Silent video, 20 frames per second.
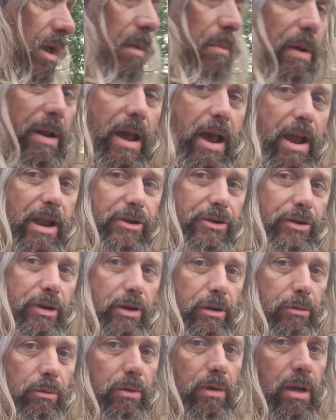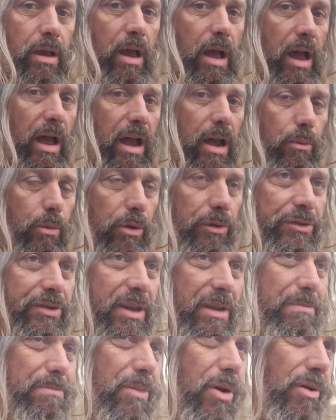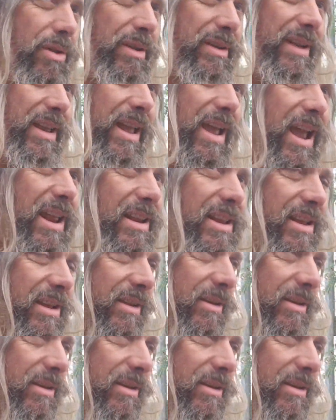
but I do. I want it more than any